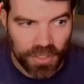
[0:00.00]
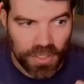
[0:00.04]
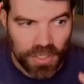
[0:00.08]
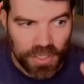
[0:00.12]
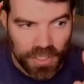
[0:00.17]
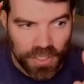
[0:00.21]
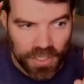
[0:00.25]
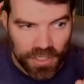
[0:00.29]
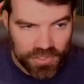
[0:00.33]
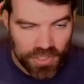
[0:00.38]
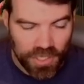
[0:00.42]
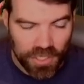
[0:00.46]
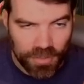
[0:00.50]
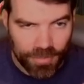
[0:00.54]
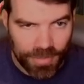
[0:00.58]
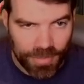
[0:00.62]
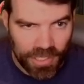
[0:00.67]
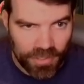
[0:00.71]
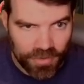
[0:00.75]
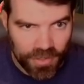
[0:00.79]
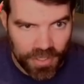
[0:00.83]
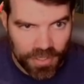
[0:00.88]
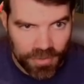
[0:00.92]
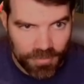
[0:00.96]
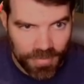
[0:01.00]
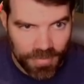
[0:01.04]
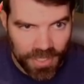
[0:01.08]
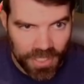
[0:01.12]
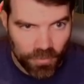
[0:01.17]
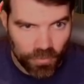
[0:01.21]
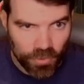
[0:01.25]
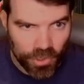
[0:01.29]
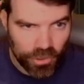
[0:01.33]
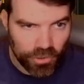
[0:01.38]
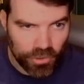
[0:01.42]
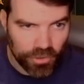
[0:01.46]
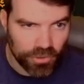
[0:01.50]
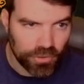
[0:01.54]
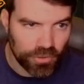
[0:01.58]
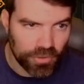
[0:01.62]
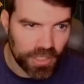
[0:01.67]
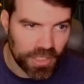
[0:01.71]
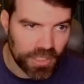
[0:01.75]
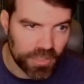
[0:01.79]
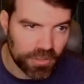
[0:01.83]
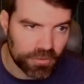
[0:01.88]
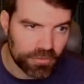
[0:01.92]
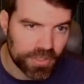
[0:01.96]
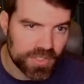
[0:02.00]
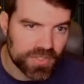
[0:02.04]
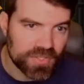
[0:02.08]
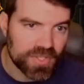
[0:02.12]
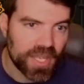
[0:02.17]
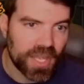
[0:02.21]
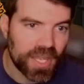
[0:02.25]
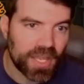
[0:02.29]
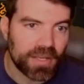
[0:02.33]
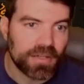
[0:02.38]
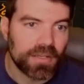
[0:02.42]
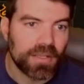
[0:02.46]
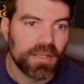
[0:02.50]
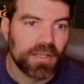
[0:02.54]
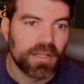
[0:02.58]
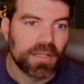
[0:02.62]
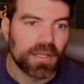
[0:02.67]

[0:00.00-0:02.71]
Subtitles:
I'll talk about that in a minute, what you can do to increase that.